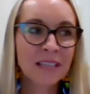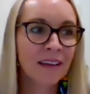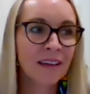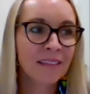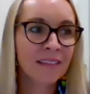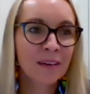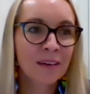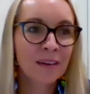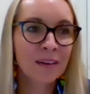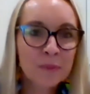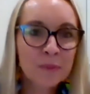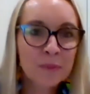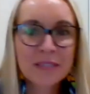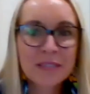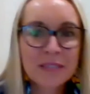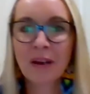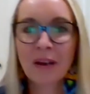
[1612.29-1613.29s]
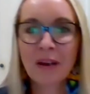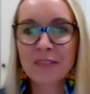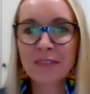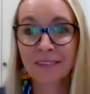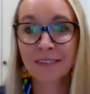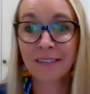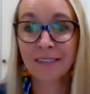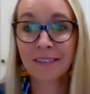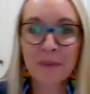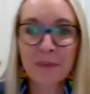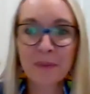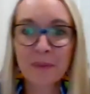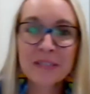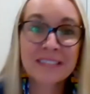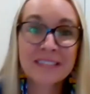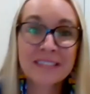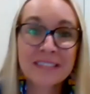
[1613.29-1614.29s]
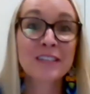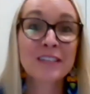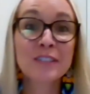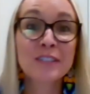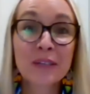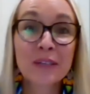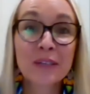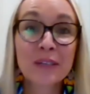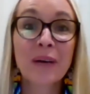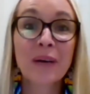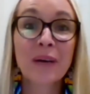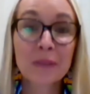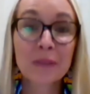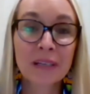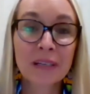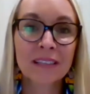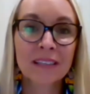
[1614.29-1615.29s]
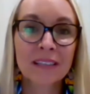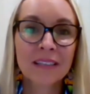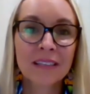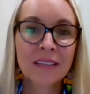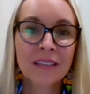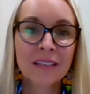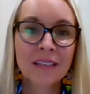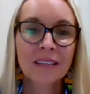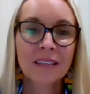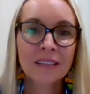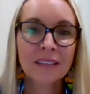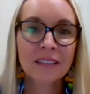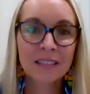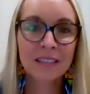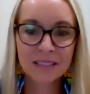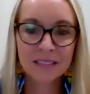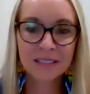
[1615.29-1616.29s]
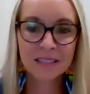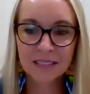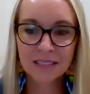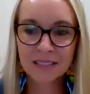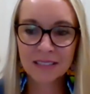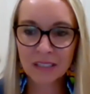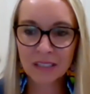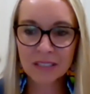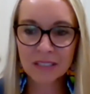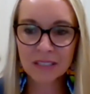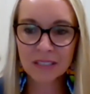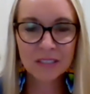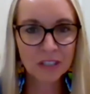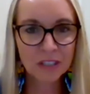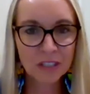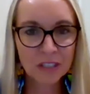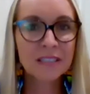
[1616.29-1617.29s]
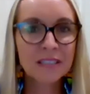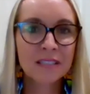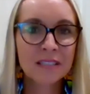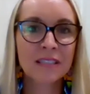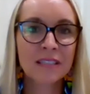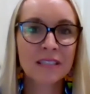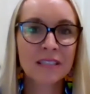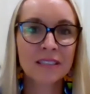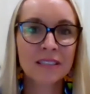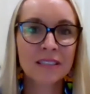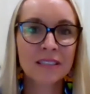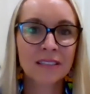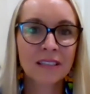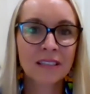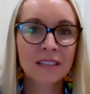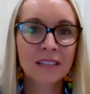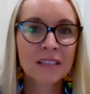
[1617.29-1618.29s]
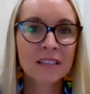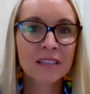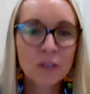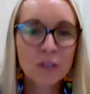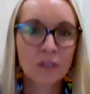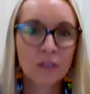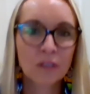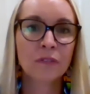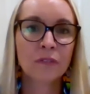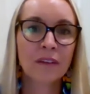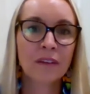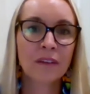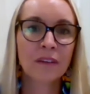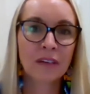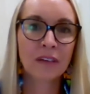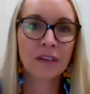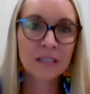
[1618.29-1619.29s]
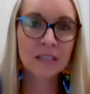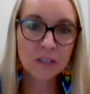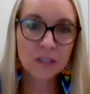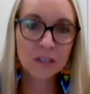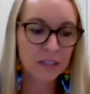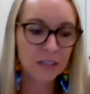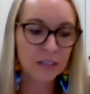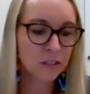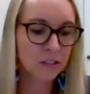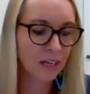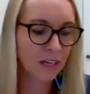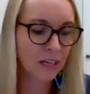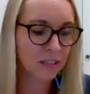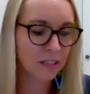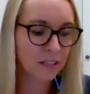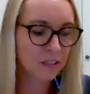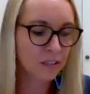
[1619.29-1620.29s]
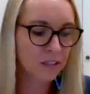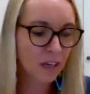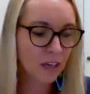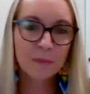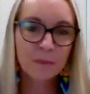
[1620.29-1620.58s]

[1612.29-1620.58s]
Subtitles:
Now they're almost embarrassed to go, oh, my business is actually doing quite well. This is just a season. It is not forever. It is going to change.